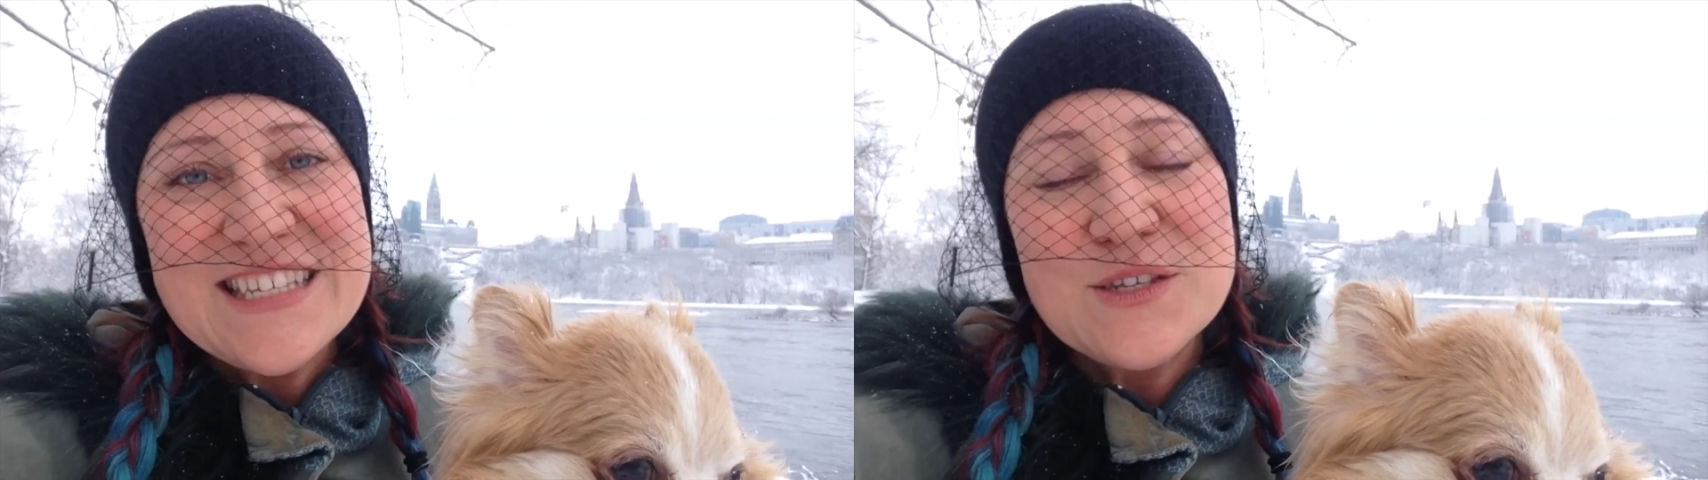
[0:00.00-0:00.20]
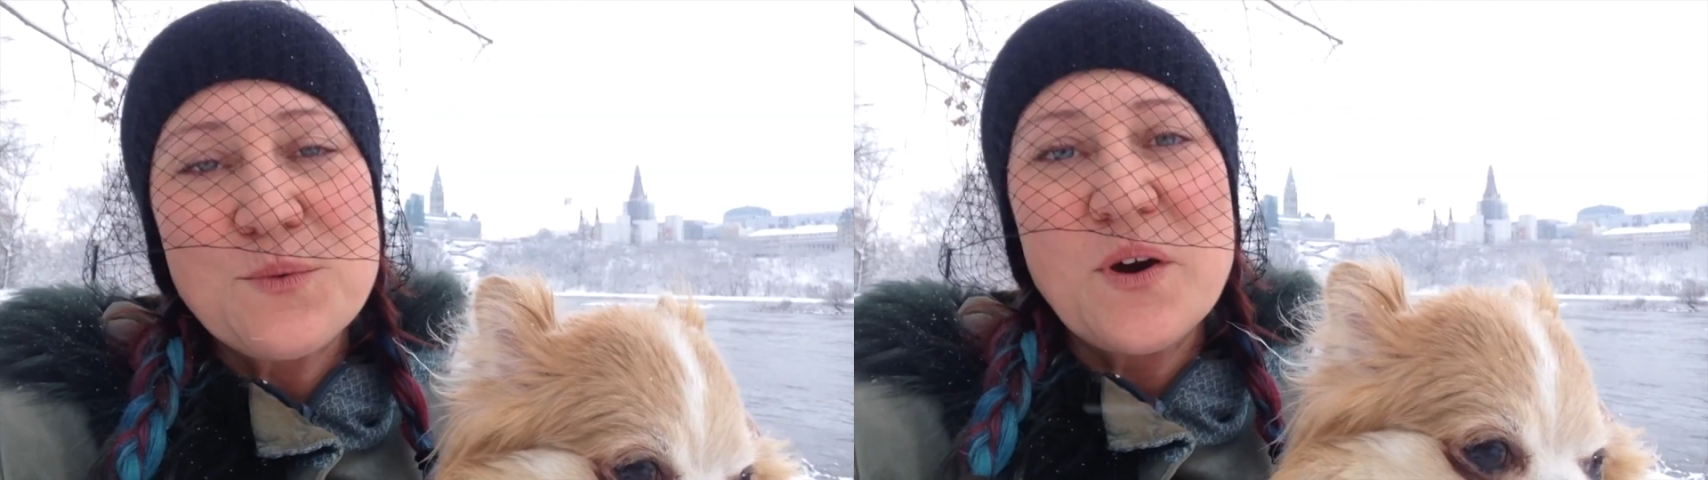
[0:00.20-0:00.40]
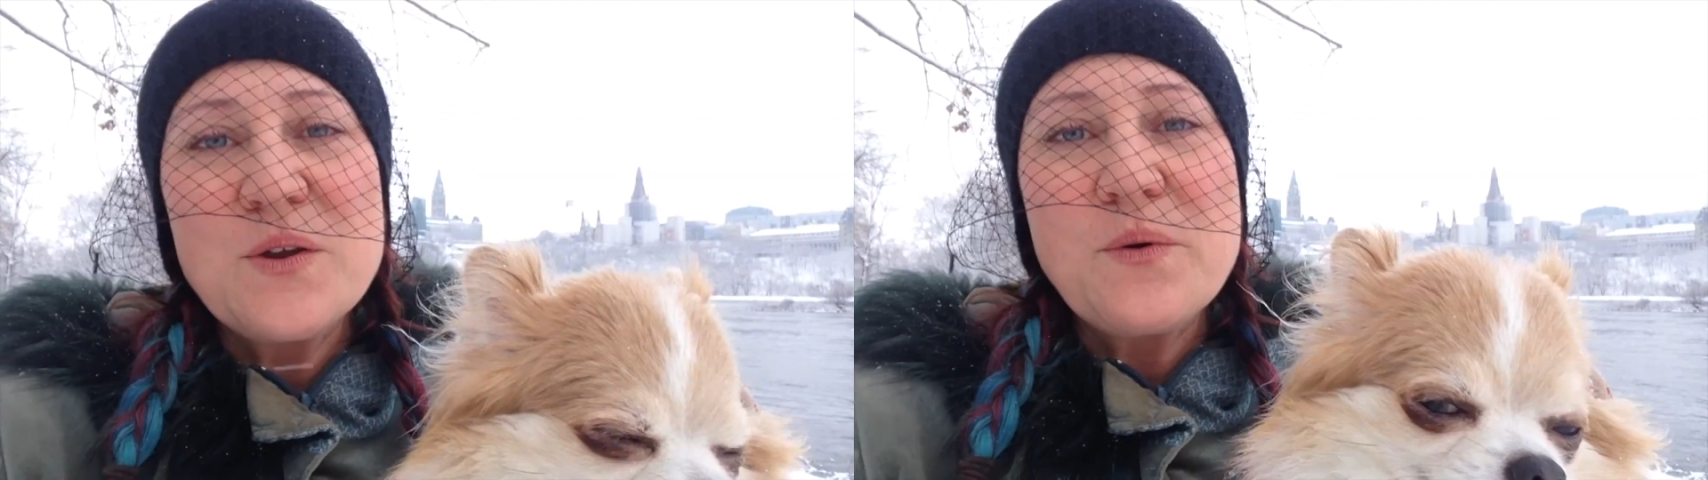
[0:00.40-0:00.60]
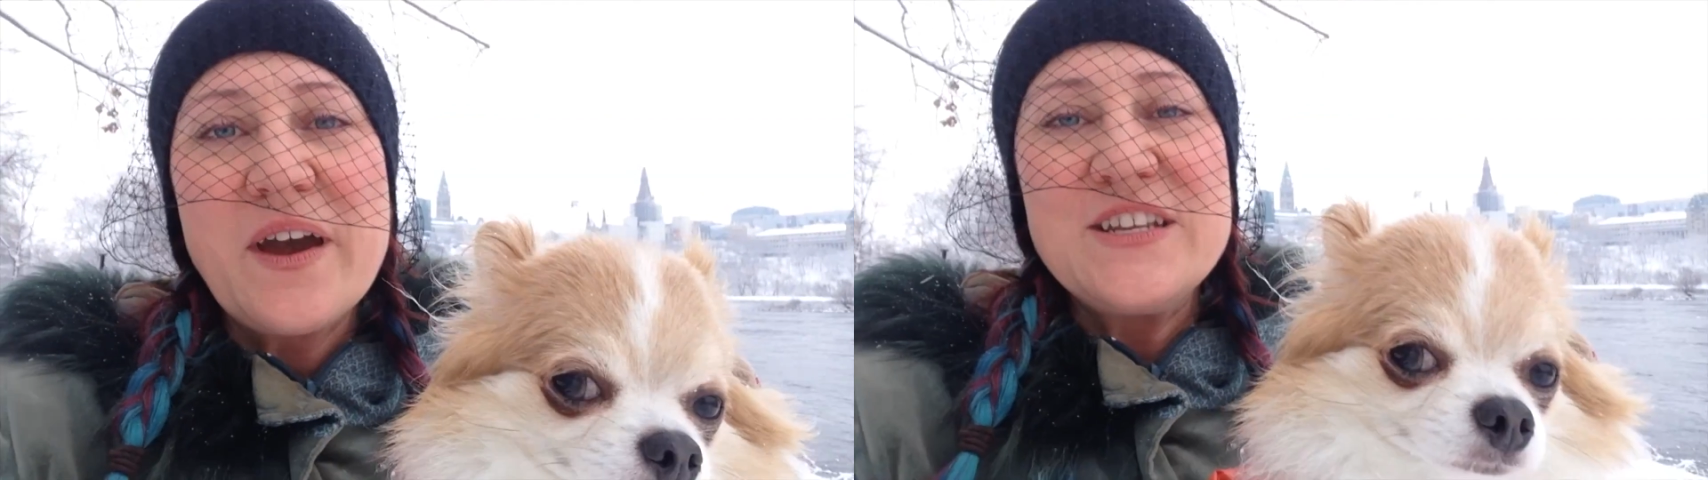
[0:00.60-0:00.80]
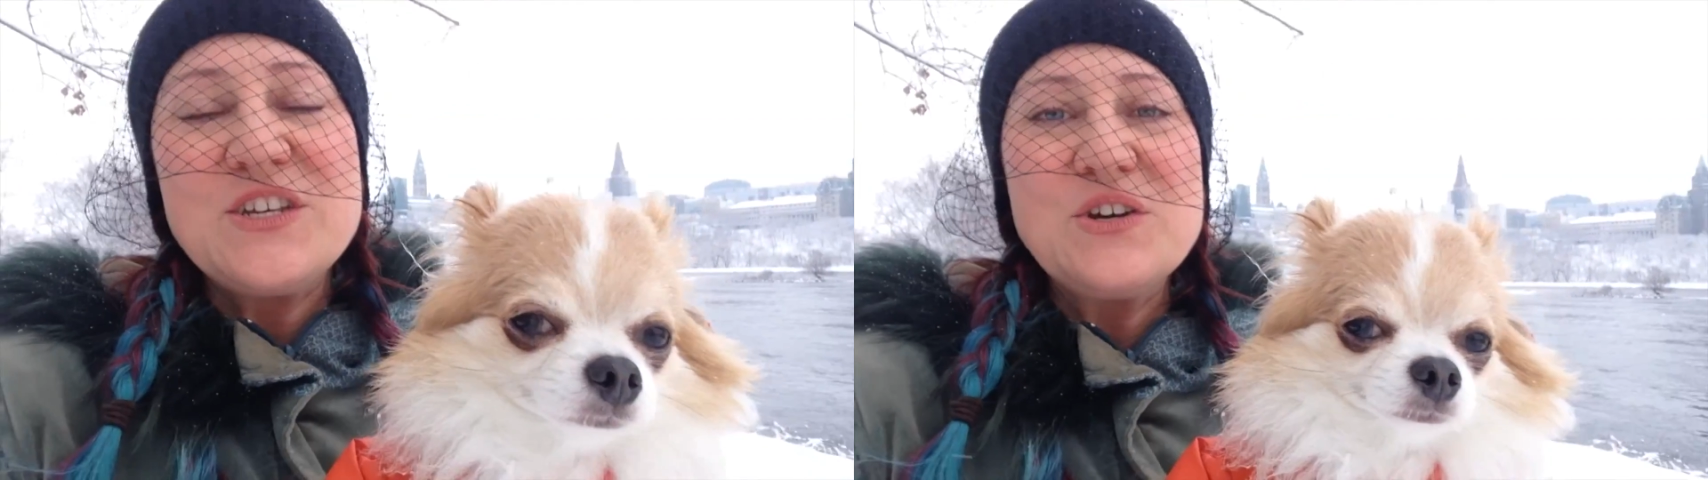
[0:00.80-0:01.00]
is what do
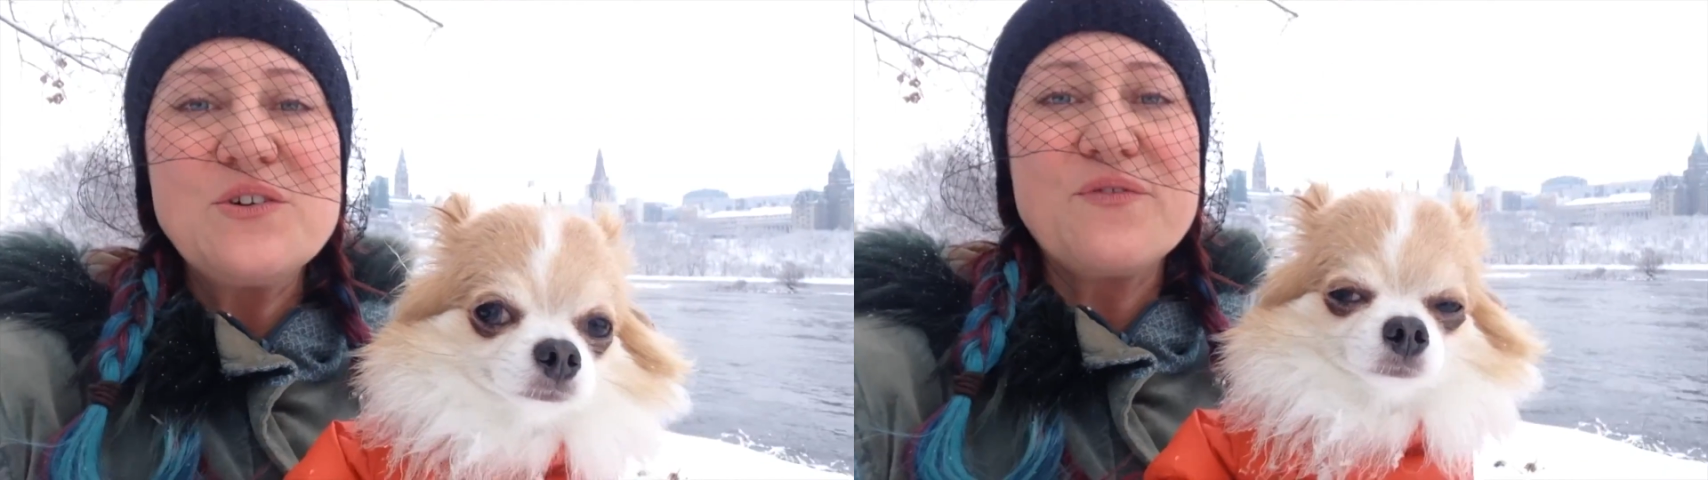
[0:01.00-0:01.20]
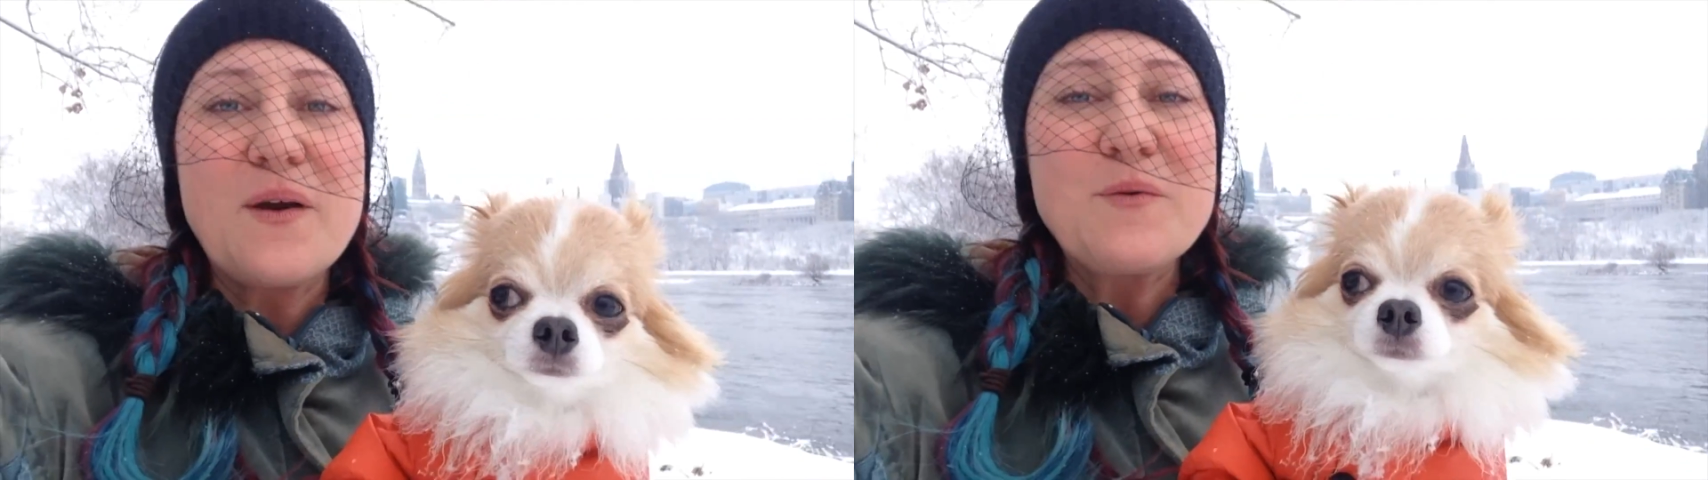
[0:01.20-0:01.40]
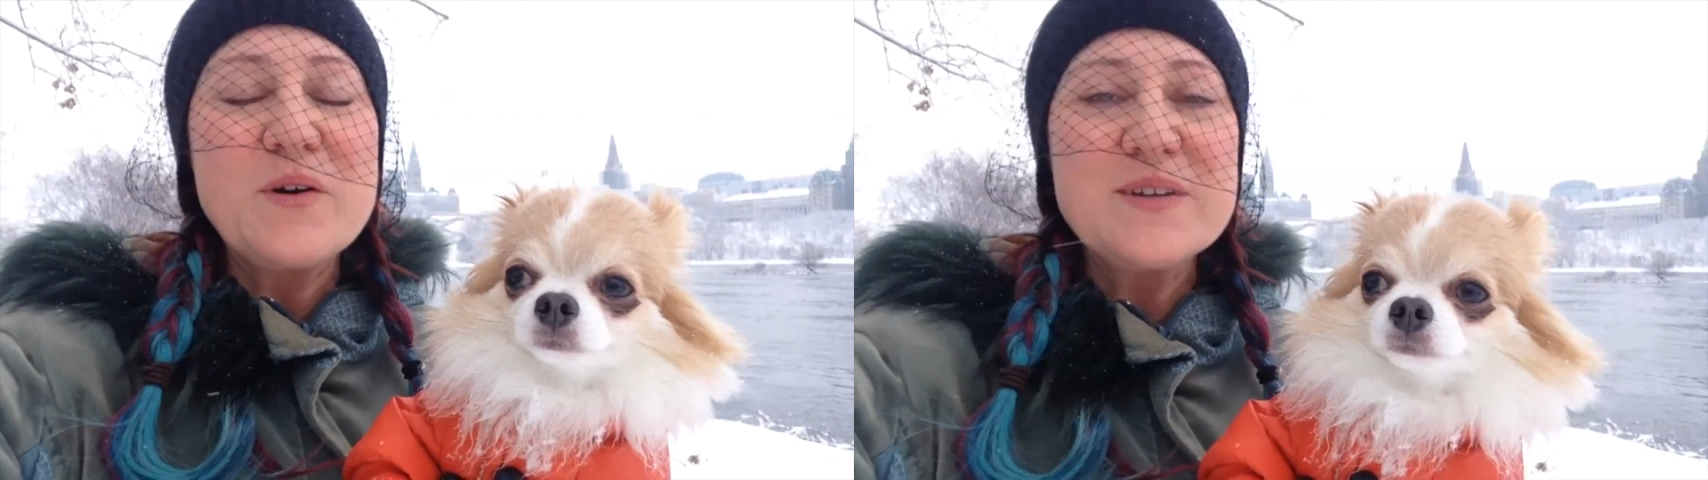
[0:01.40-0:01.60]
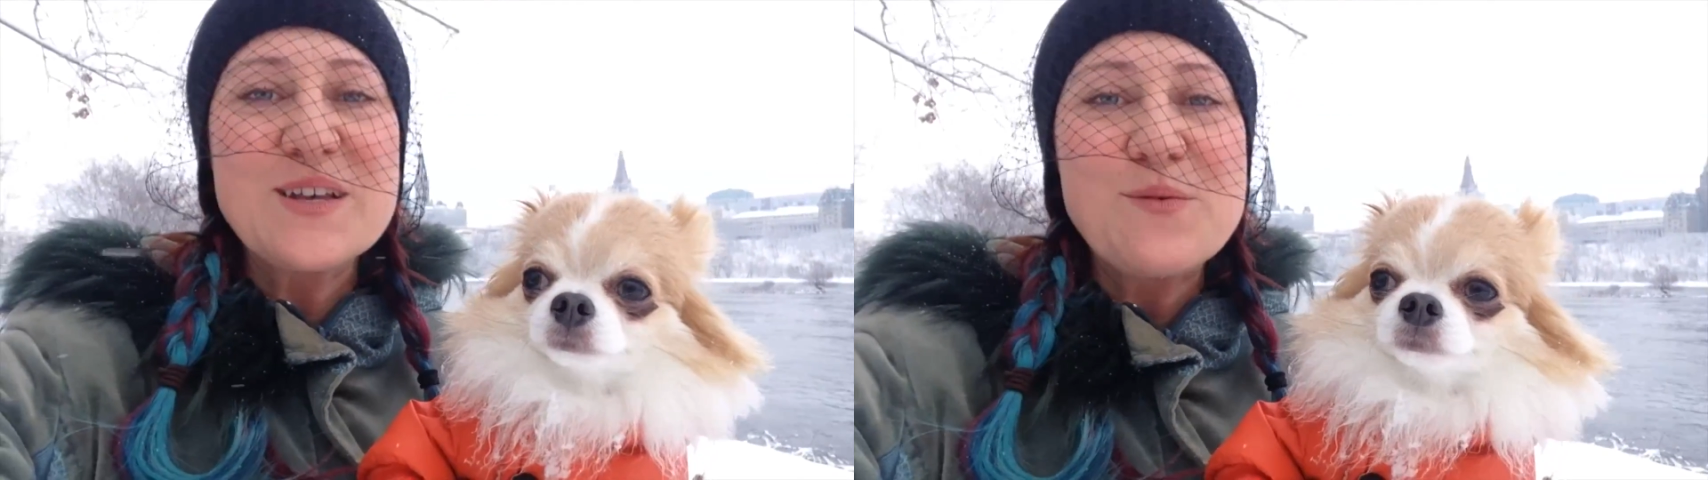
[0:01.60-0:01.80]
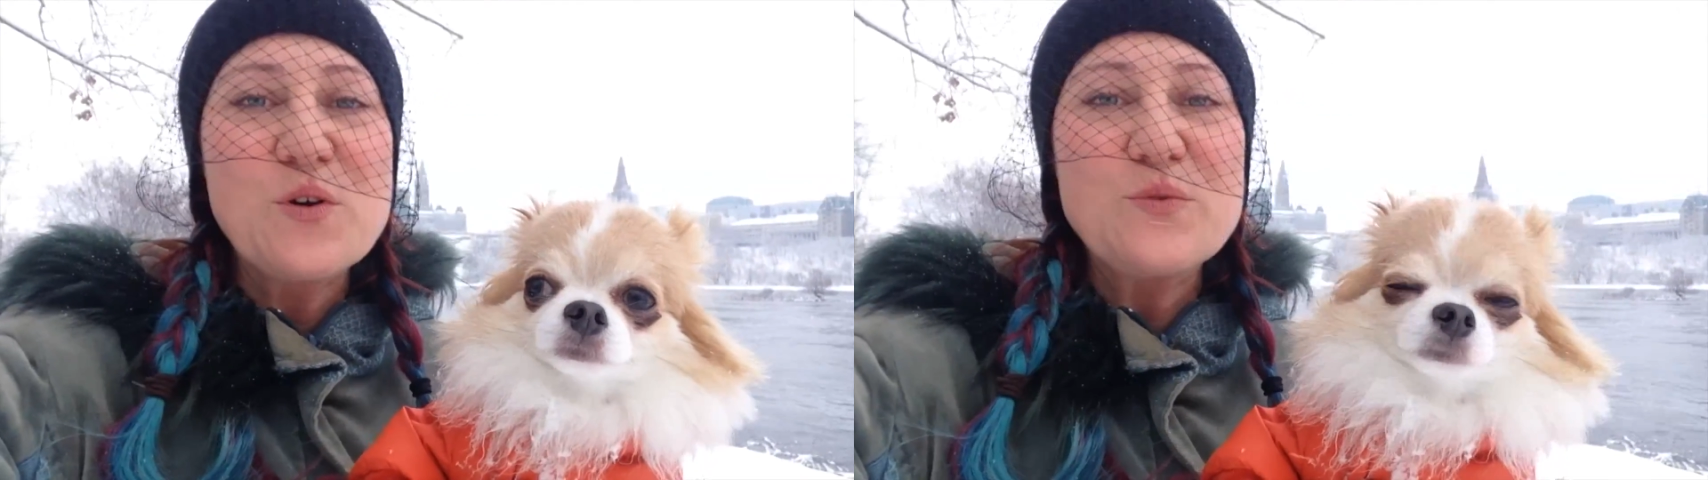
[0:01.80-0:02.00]
I do if I'm going
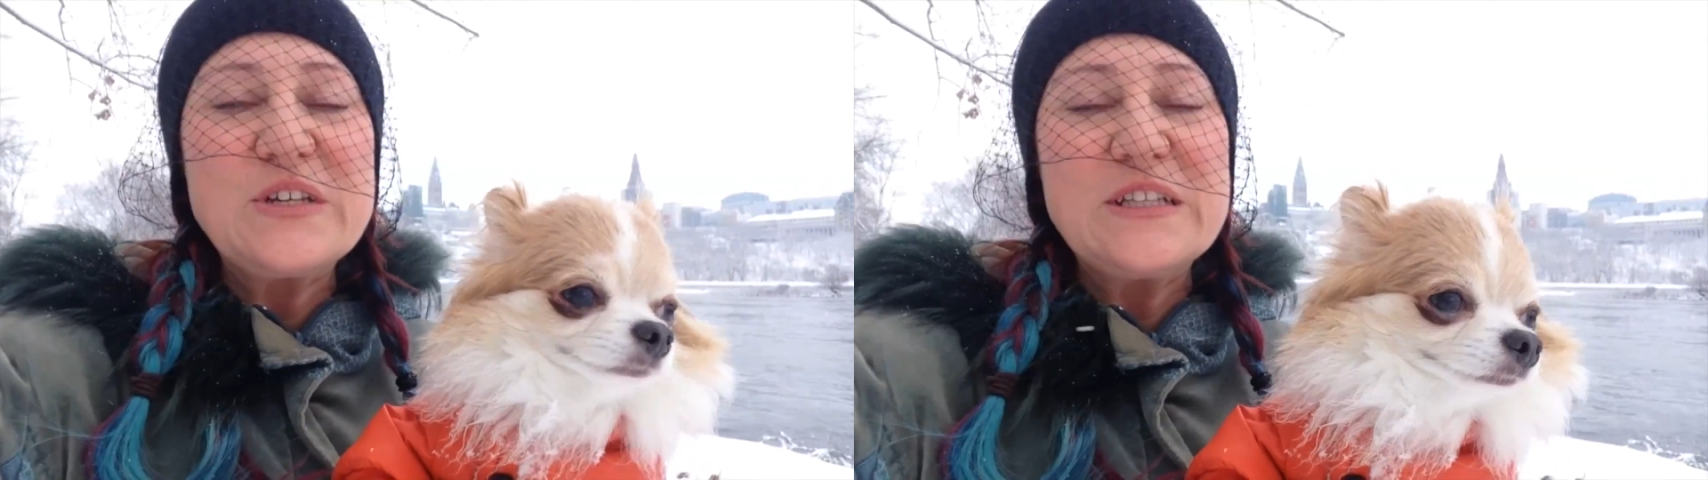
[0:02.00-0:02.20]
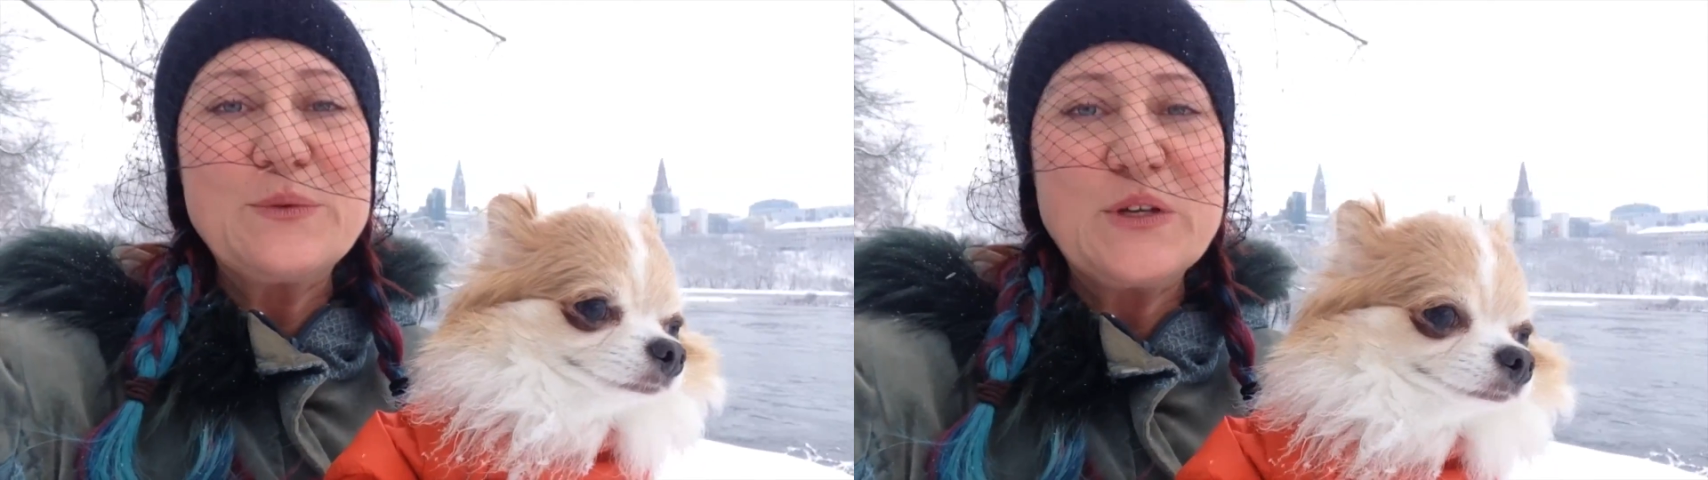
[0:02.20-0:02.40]
somewhere really,